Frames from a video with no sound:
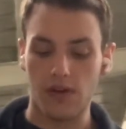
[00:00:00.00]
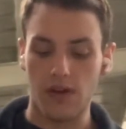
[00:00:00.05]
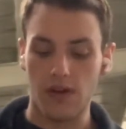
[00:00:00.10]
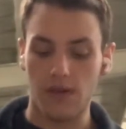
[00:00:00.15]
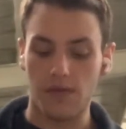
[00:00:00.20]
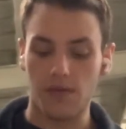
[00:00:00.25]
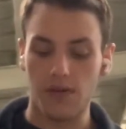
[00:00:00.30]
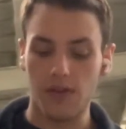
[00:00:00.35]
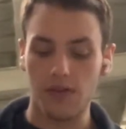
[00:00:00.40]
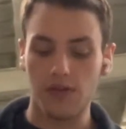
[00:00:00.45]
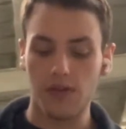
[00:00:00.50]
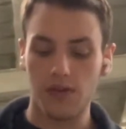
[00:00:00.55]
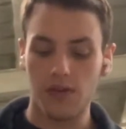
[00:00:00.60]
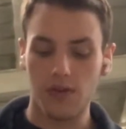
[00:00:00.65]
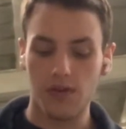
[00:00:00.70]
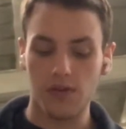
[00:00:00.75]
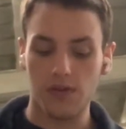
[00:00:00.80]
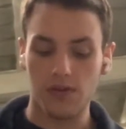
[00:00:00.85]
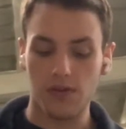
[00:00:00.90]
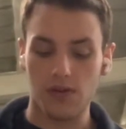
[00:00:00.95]
if
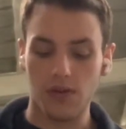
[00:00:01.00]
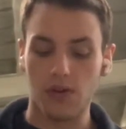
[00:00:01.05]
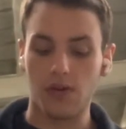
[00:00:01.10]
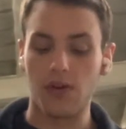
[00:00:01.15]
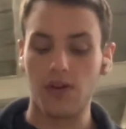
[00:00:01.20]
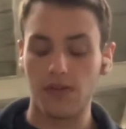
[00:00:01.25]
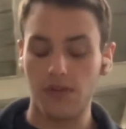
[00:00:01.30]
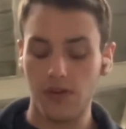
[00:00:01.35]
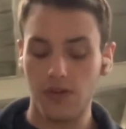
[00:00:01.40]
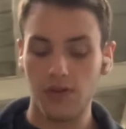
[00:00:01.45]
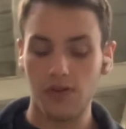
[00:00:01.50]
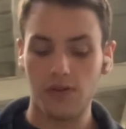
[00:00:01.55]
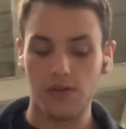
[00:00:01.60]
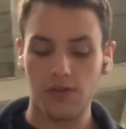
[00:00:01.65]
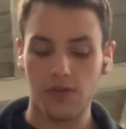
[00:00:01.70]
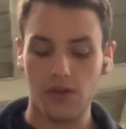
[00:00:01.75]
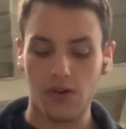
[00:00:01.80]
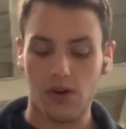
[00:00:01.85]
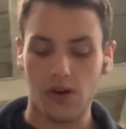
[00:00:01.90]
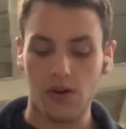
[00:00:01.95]

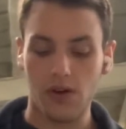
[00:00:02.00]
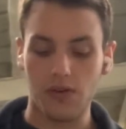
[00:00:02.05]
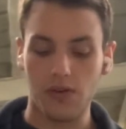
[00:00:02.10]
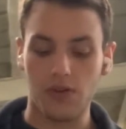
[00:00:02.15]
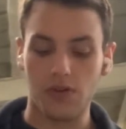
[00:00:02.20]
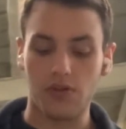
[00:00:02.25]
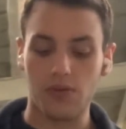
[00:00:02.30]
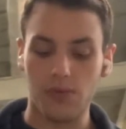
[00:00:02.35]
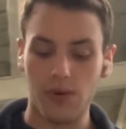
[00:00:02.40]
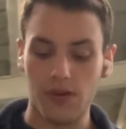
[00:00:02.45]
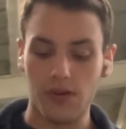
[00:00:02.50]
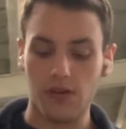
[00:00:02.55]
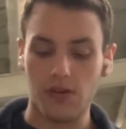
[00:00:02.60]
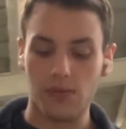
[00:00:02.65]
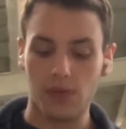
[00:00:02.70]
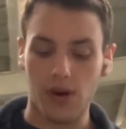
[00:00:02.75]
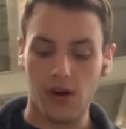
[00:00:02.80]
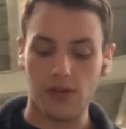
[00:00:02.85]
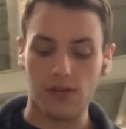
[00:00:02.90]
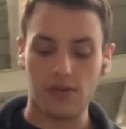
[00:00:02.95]
institutions are under a tremendous
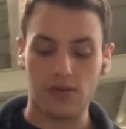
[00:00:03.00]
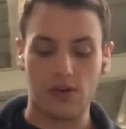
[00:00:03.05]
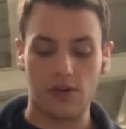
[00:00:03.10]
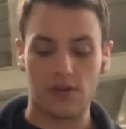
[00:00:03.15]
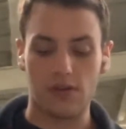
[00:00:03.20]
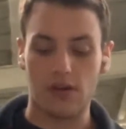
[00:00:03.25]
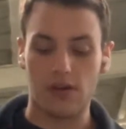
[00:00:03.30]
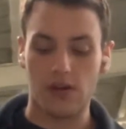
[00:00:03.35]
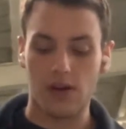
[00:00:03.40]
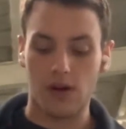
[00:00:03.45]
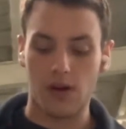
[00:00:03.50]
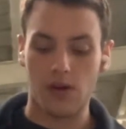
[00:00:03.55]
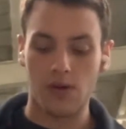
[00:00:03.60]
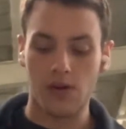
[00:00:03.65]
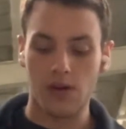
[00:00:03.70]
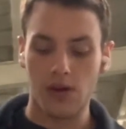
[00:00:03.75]
amount of stress right now,